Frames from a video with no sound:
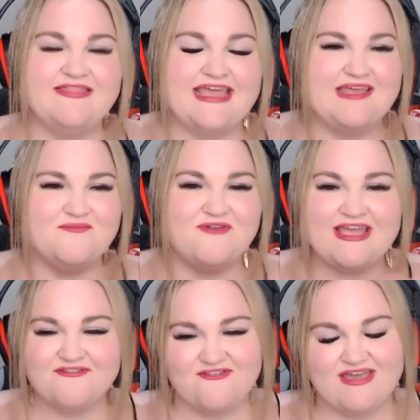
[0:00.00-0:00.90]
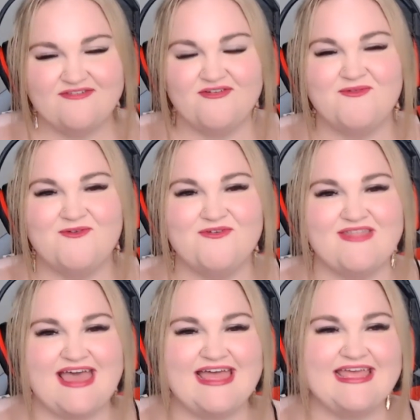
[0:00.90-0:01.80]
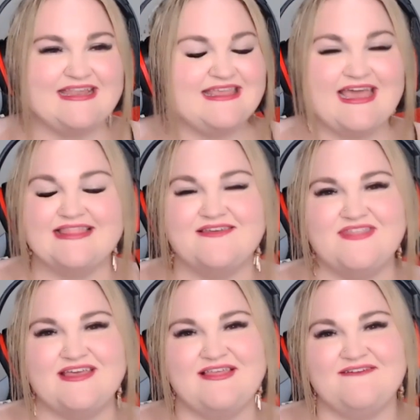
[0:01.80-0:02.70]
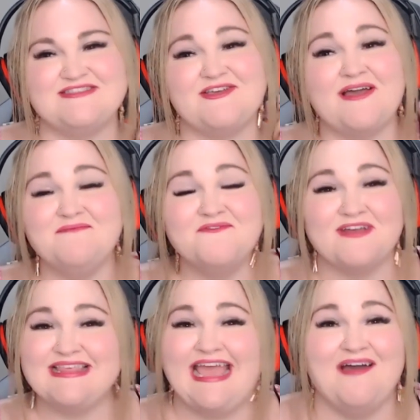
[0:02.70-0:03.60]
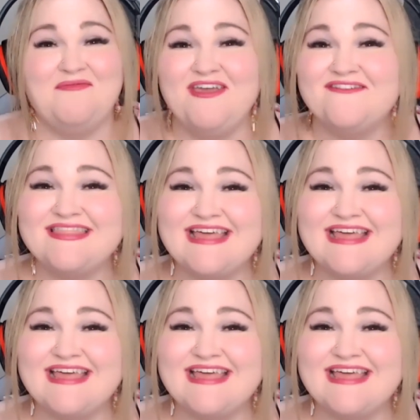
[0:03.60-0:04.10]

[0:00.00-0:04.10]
they can break free from all that and yeah live their lives so i'm really happy with